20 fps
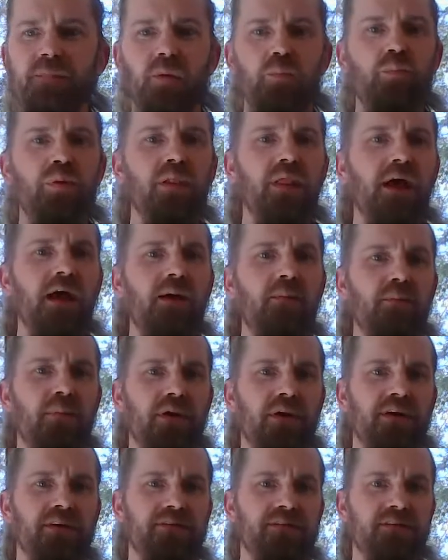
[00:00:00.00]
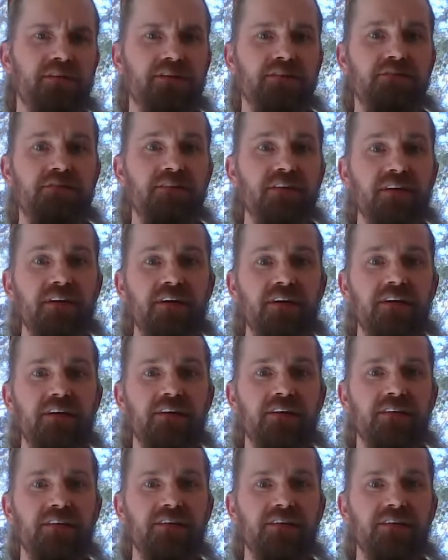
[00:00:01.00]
plant-based. There's vegan.